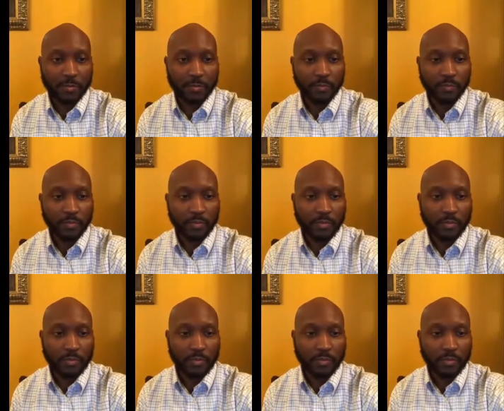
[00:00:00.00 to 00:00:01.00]

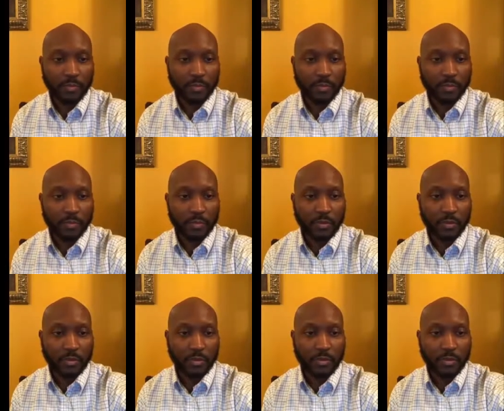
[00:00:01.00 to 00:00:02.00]

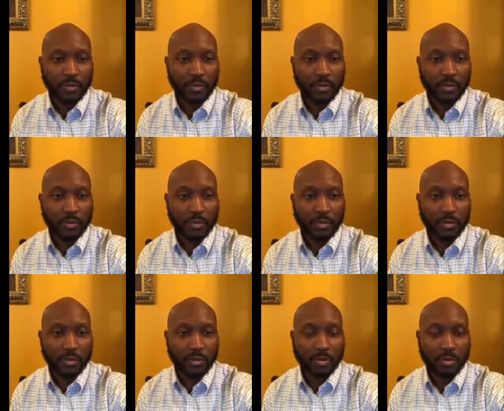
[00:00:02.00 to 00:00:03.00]

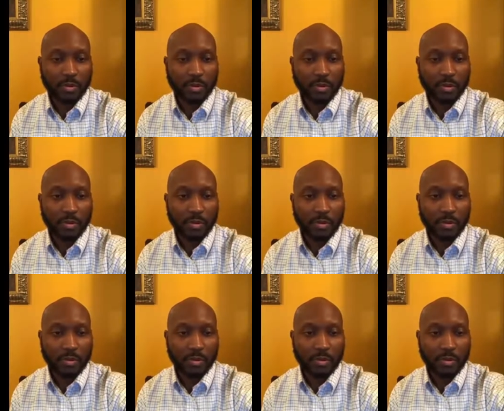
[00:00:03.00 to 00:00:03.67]
[no speech]